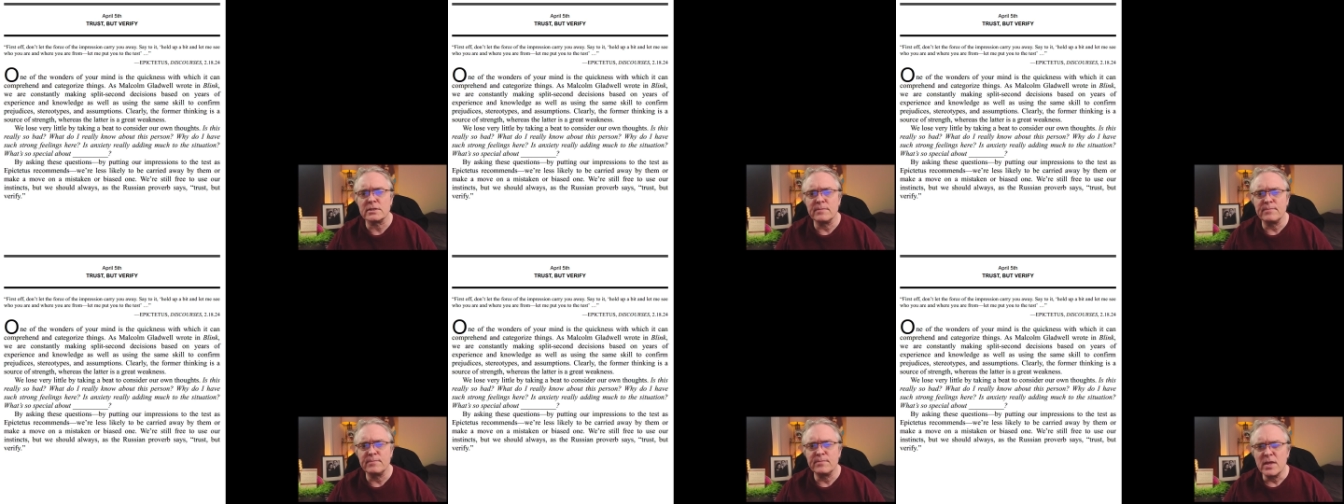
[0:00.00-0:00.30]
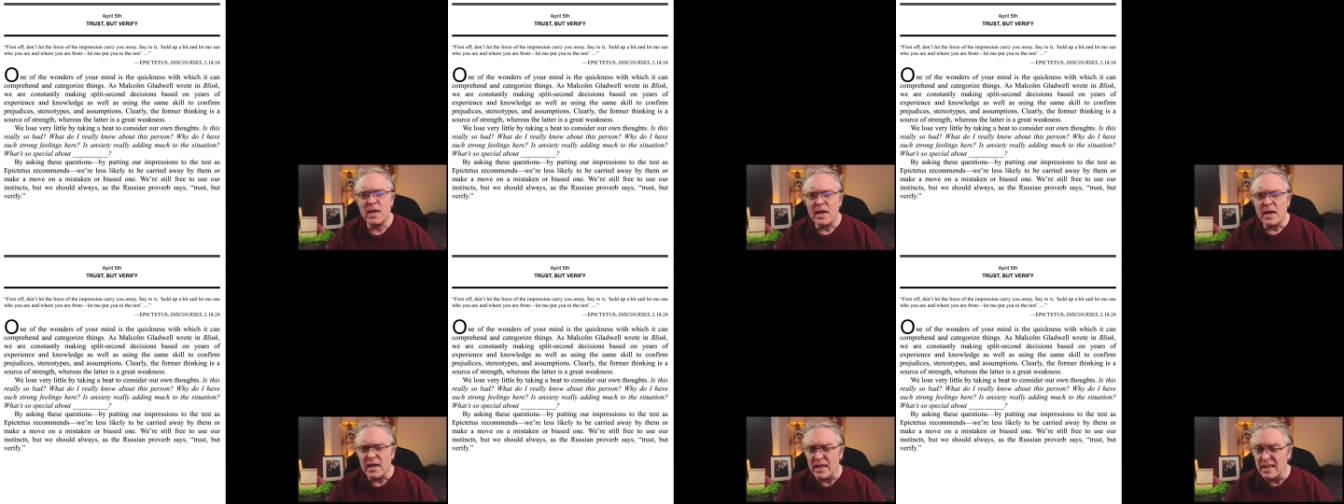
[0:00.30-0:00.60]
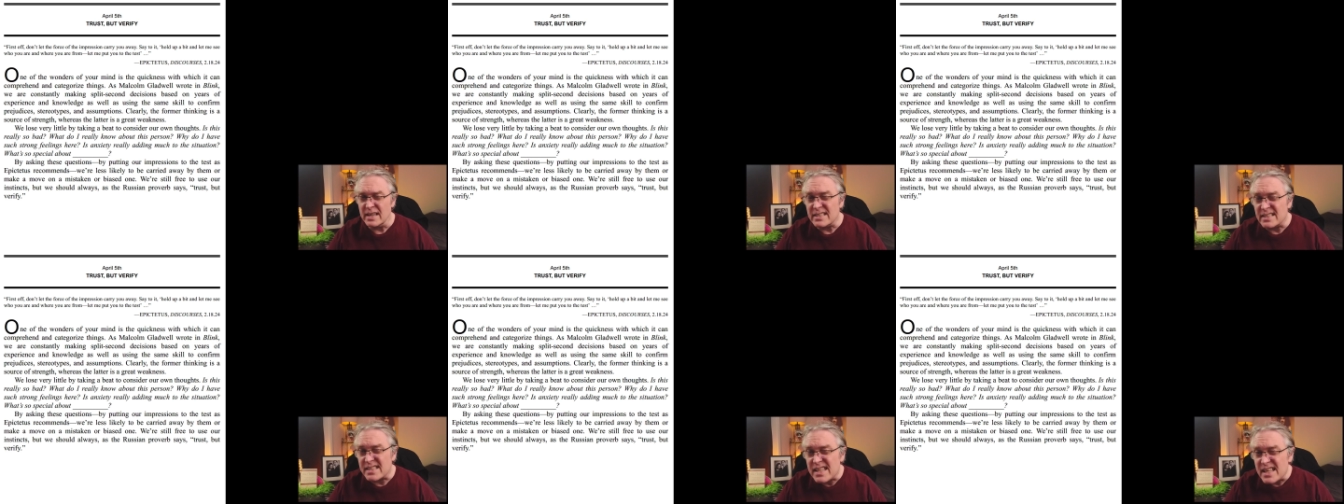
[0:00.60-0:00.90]
Is
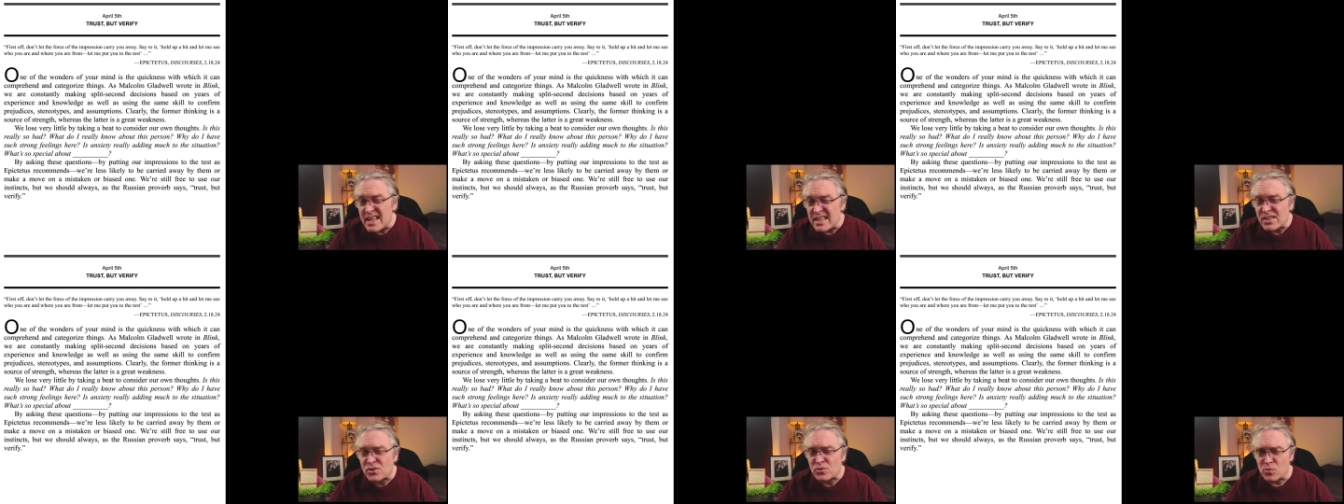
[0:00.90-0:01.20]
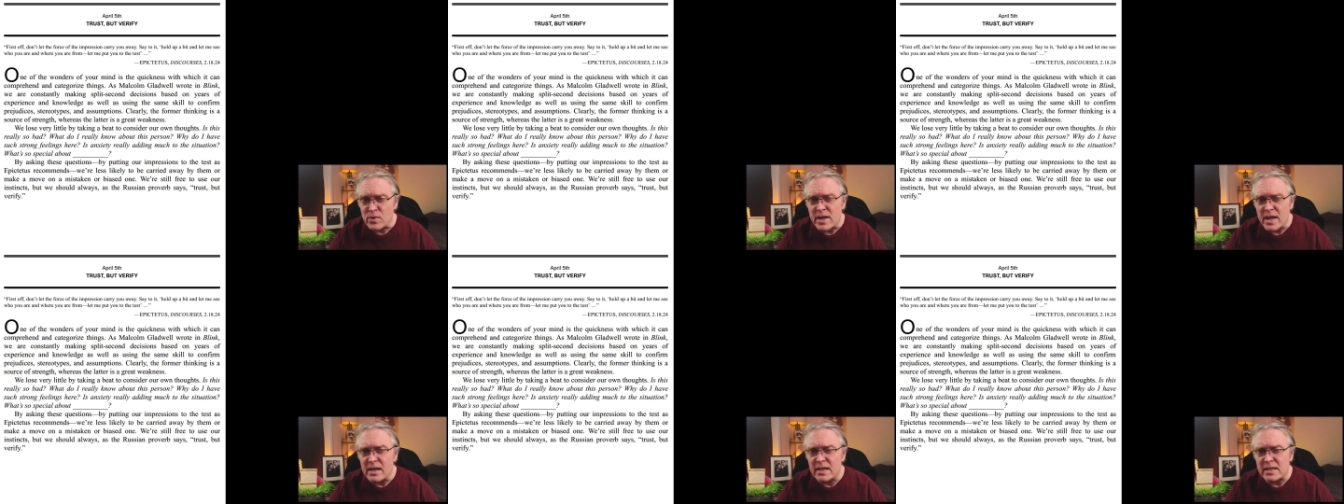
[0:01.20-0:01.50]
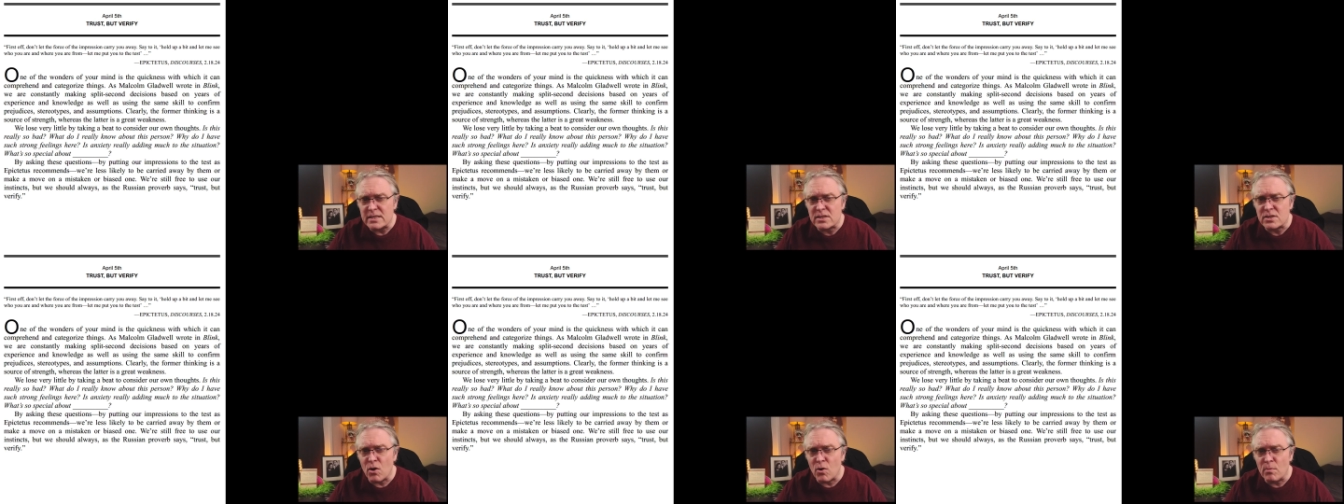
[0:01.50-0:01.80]
this really
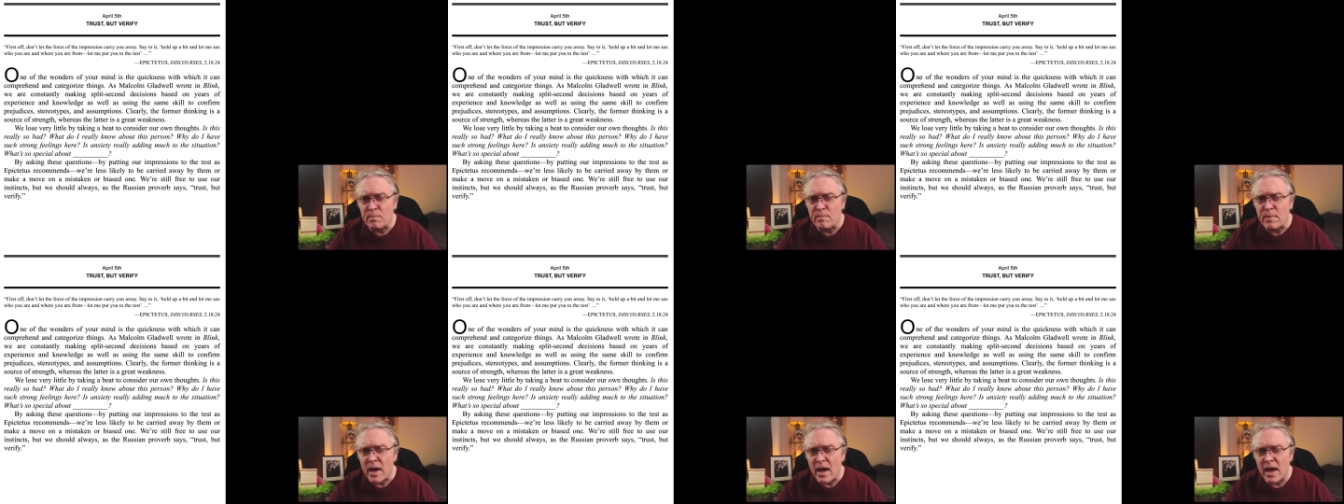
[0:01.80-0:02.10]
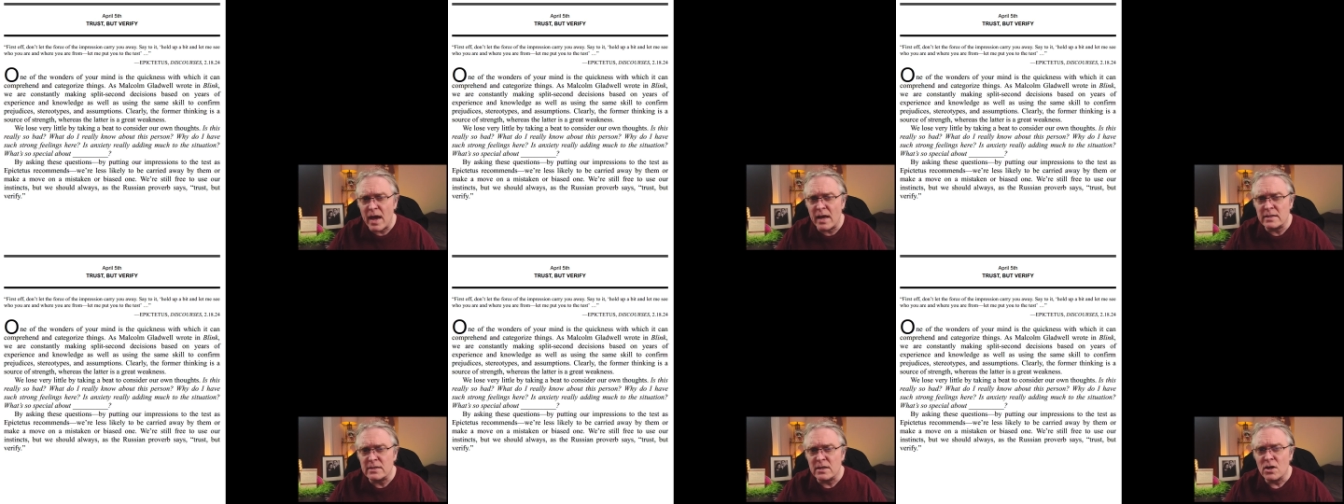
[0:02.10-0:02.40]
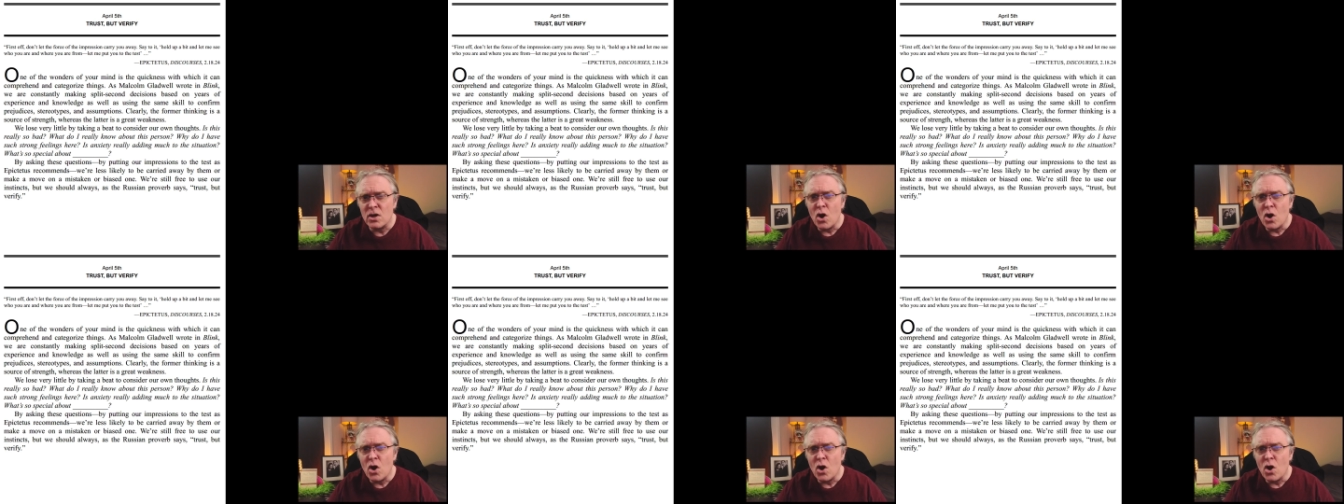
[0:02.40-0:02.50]
so bad?